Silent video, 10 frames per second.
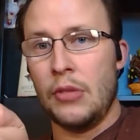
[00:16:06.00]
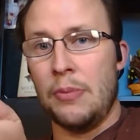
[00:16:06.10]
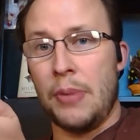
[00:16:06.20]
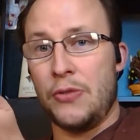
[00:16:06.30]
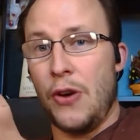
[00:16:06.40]

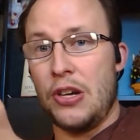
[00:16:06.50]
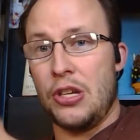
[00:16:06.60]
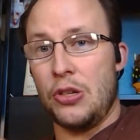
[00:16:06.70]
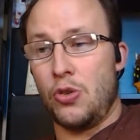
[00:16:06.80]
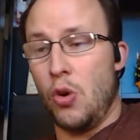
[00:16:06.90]
But as far as
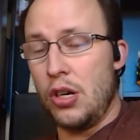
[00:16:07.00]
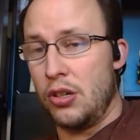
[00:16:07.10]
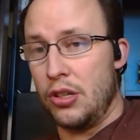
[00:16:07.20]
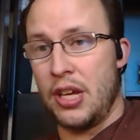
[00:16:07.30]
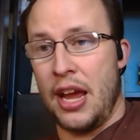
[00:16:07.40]

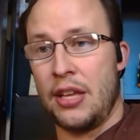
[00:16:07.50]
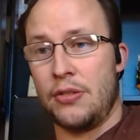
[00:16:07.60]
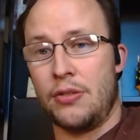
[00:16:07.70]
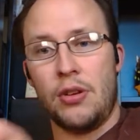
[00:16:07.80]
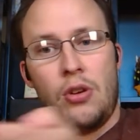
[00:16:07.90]
historical
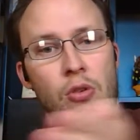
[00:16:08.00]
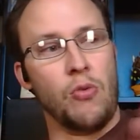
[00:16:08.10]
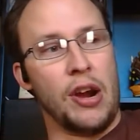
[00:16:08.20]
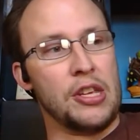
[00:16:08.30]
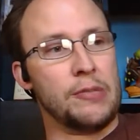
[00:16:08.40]
science,
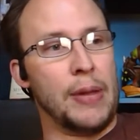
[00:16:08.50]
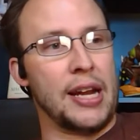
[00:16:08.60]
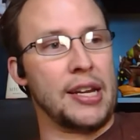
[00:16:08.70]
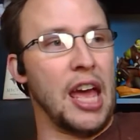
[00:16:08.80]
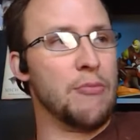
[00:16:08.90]
where this
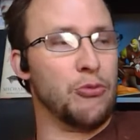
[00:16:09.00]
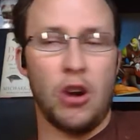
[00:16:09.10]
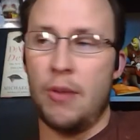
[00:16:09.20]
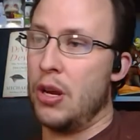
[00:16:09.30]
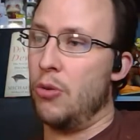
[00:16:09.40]
plant came
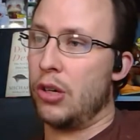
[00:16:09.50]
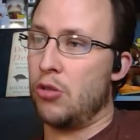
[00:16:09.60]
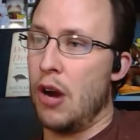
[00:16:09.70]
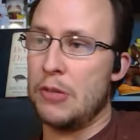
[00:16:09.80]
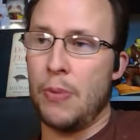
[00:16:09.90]
from and who it
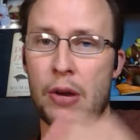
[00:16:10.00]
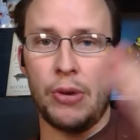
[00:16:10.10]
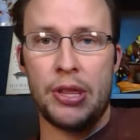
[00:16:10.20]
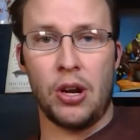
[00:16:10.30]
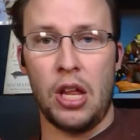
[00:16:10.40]
crossbred
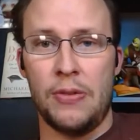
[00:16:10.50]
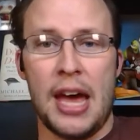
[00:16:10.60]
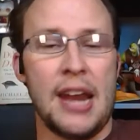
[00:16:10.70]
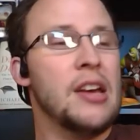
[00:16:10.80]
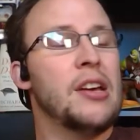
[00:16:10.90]
with and all of
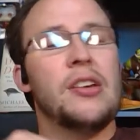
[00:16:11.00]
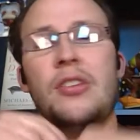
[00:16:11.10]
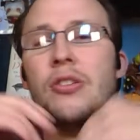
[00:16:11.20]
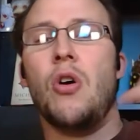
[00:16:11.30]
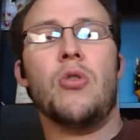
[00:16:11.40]
that,
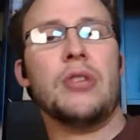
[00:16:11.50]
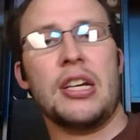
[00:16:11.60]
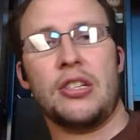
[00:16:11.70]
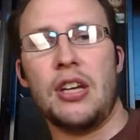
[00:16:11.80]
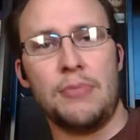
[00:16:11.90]
there's only
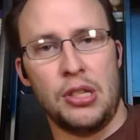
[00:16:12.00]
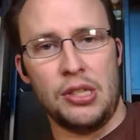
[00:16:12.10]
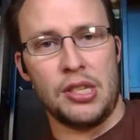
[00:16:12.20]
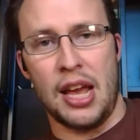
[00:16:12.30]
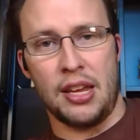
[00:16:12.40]
assumptions
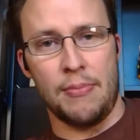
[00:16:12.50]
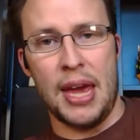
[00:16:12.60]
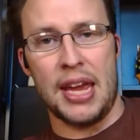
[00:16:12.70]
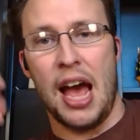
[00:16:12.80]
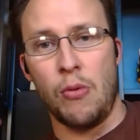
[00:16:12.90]
that I can
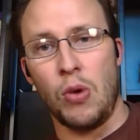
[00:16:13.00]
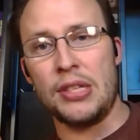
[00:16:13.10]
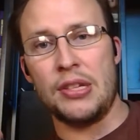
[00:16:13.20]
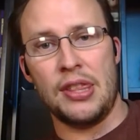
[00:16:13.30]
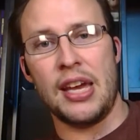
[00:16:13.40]
make. I
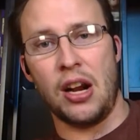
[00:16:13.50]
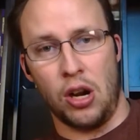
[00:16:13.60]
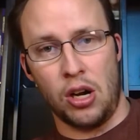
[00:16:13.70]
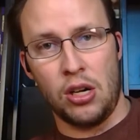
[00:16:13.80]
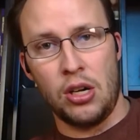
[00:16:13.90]
wasn't
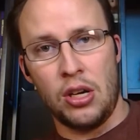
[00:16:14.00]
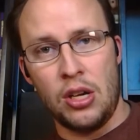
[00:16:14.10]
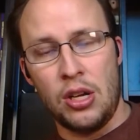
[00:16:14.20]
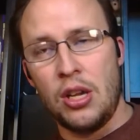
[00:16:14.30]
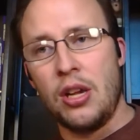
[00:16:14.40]
there.
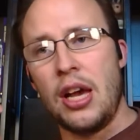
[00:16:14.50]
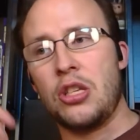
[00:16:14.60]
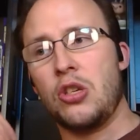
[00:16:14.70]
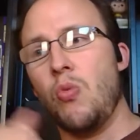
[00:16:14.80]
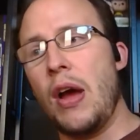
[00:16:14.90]
And
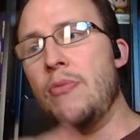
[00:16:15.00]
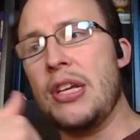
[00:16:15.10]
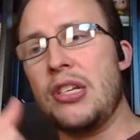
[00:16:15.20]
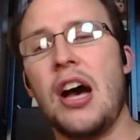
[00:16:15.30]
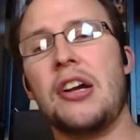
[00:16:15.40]
so when we
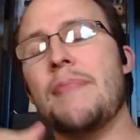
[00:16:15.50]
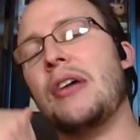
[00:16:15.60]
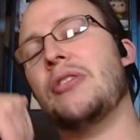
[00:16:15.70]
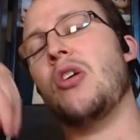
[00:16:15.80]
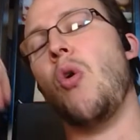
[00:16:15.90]
talk
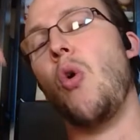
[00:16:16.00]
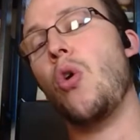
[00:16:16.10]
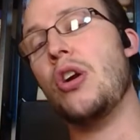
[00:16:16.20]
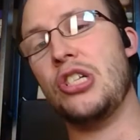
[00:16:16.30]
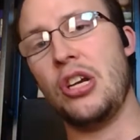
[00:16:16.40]
about the
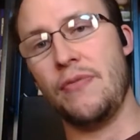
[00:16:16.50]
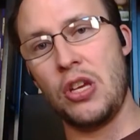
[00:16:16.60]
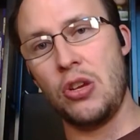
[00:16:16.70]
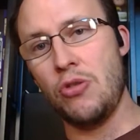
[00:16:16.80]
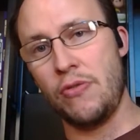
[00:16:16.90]
origin of the
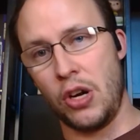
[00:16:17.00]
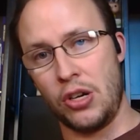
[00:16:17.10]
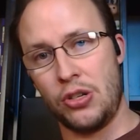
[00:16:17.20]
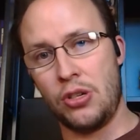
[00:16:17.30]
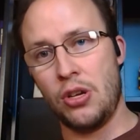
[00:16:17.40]

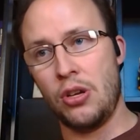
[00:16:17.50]
universe,